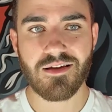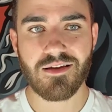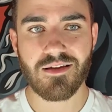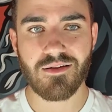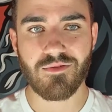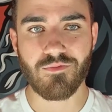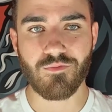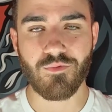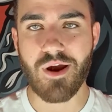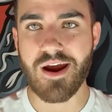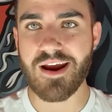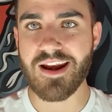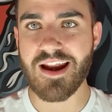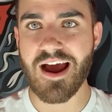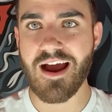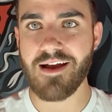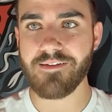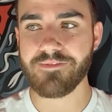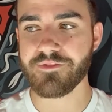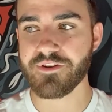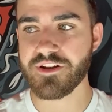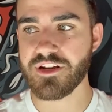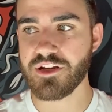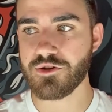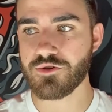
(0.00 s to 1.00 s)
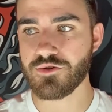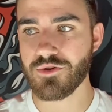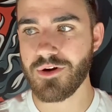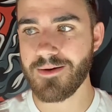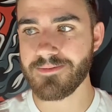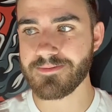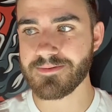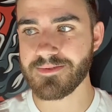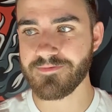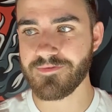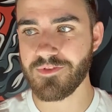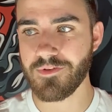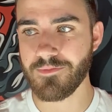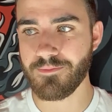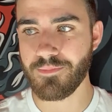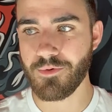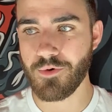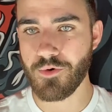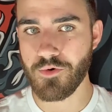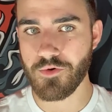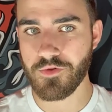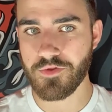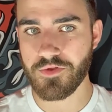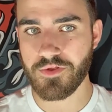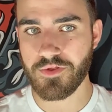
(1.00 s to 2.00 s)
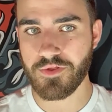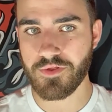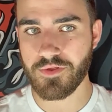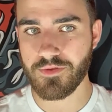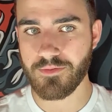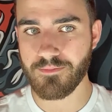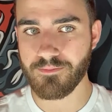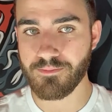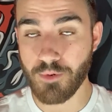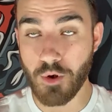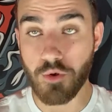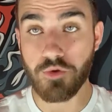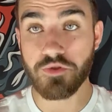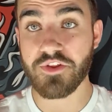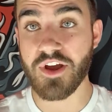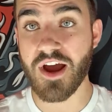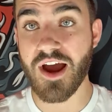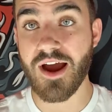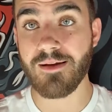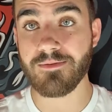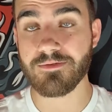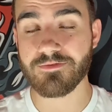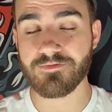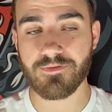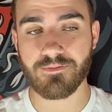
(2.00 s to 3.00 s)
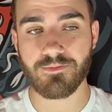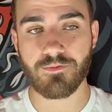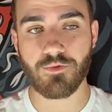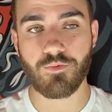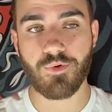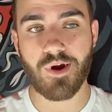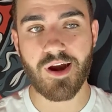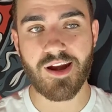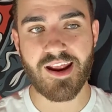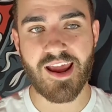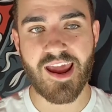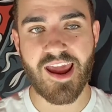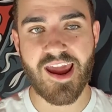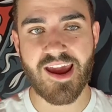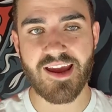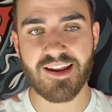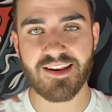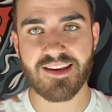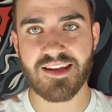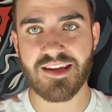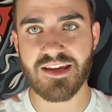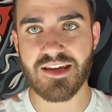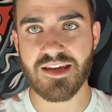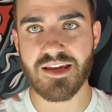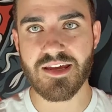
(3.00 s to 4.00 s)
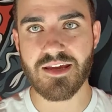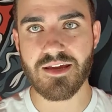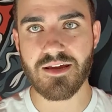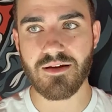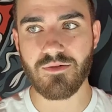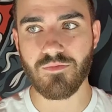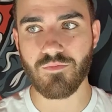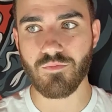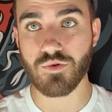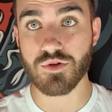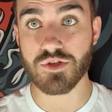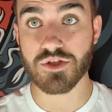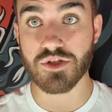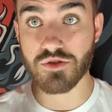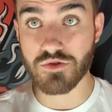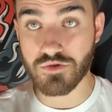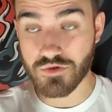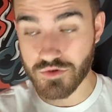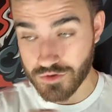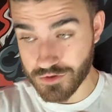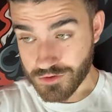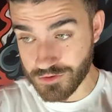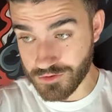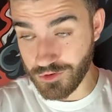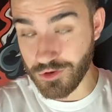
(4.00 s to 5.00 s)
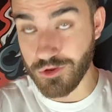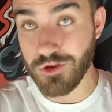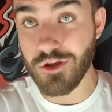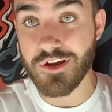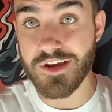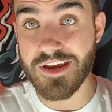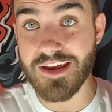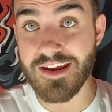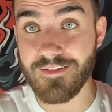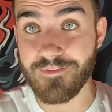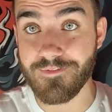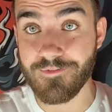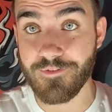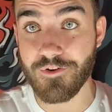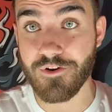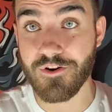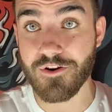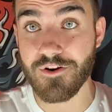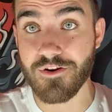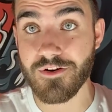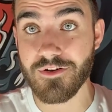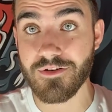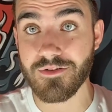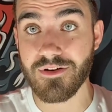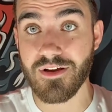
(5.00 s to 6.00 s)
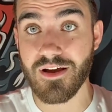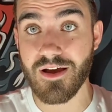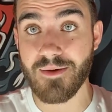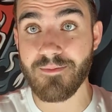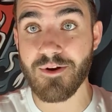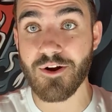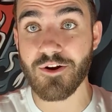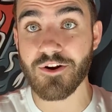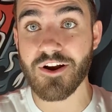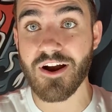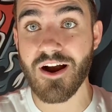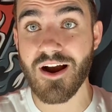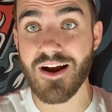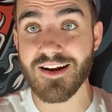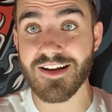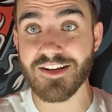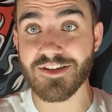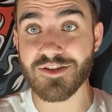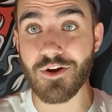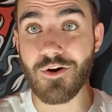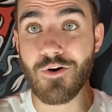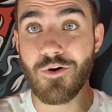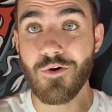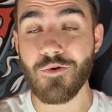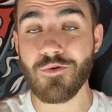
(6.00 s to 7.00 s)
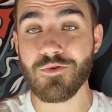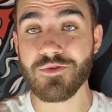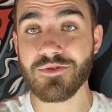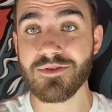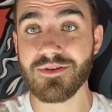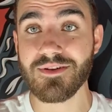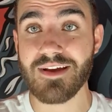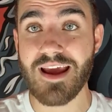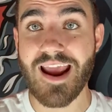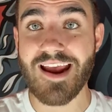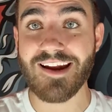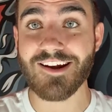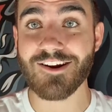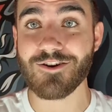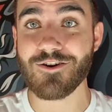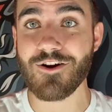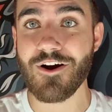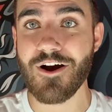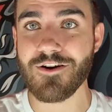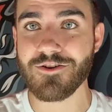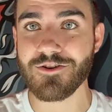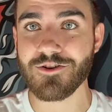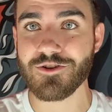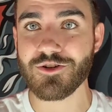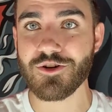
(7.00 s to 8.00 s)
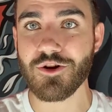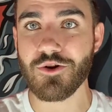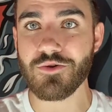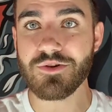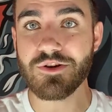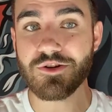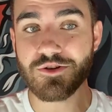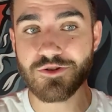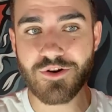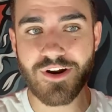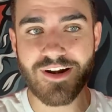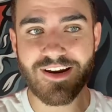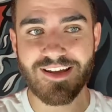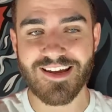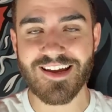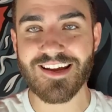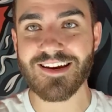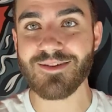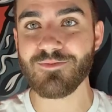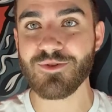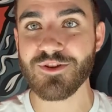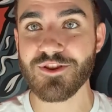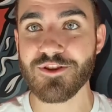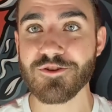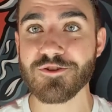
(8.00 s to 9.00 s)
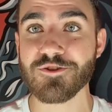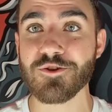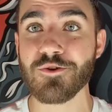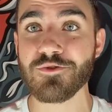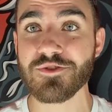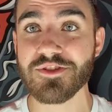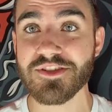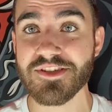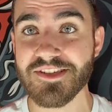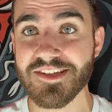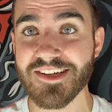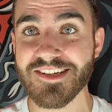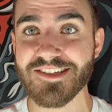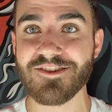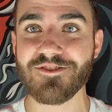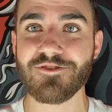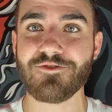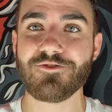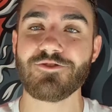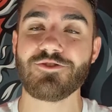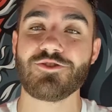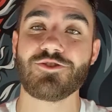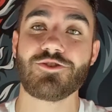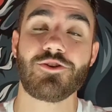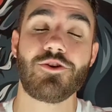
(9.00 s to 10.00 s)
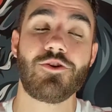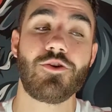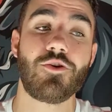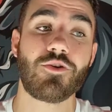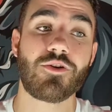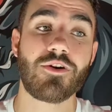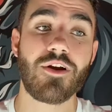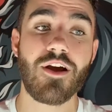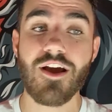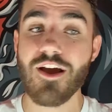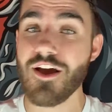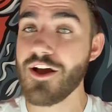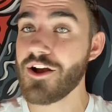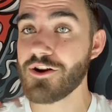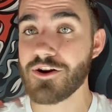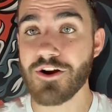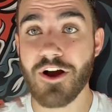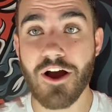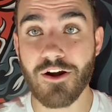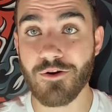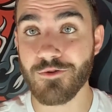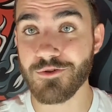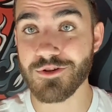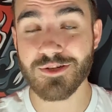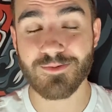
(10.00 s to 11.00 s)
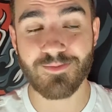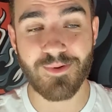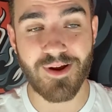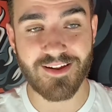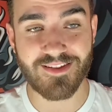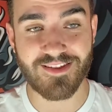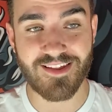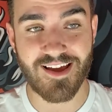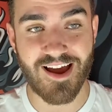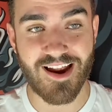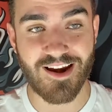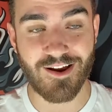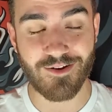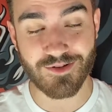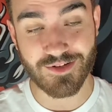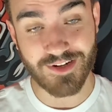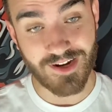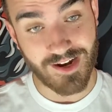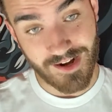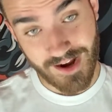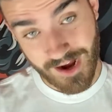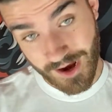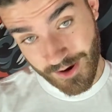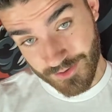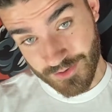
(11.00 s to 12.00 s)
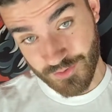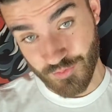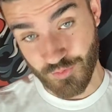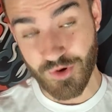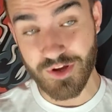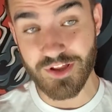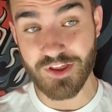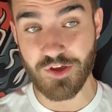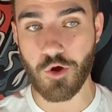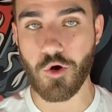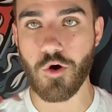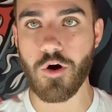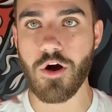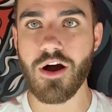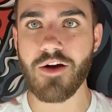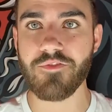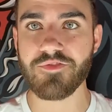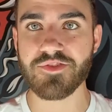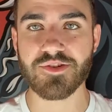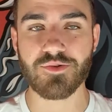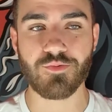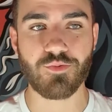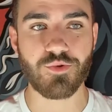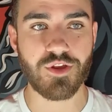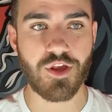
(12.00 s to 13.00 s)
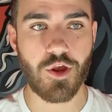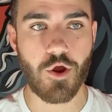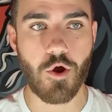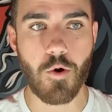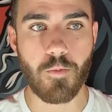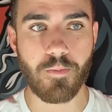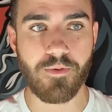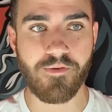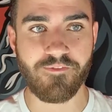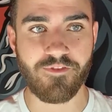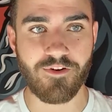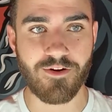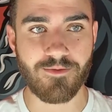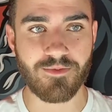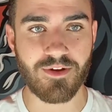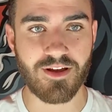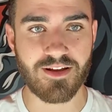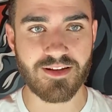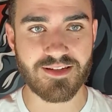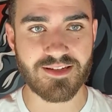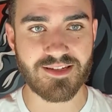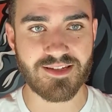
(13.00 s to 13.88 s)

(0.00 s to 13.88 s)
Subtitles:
right after he dropped him for both times from the right hand, he was looking for Amirkhani's own anaconda choke. He was trying to get him with his own signature choke. Gotta respect that. I was really hoping for him to